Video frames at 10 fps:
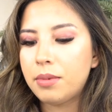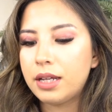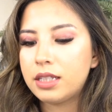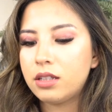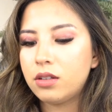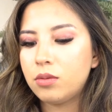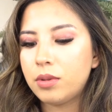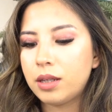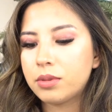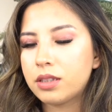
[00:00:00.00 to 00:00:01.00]
But to
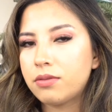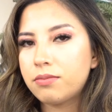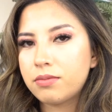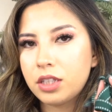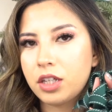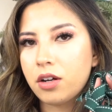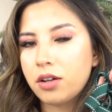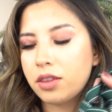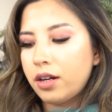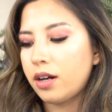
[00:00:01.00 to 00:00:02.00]
be able to secure
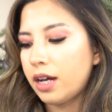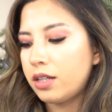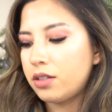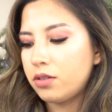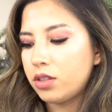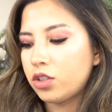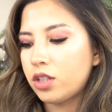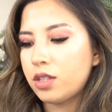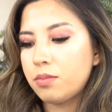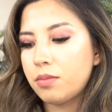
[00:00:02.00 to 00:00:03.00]
it there, I do
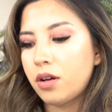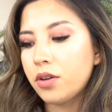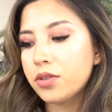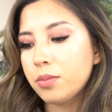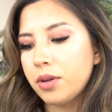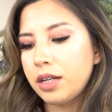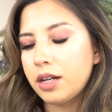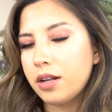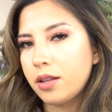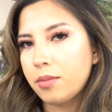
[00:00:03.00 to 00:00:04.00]
suggest also putting
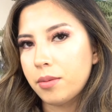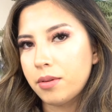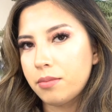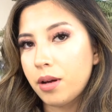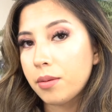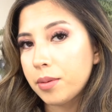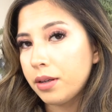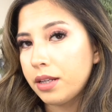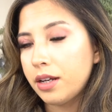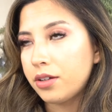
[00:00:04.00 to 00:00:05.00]
another bobby
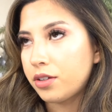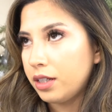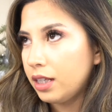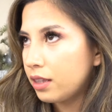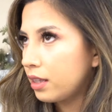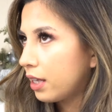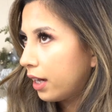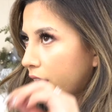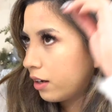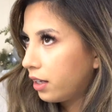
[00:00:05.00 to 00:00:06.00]
pin underneath
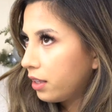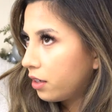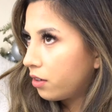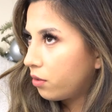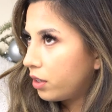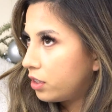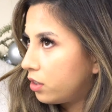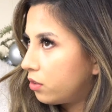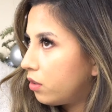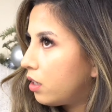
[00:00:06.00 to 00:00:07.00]
that area that you're going
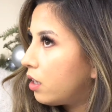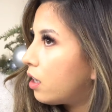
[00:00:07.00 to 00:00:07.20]
to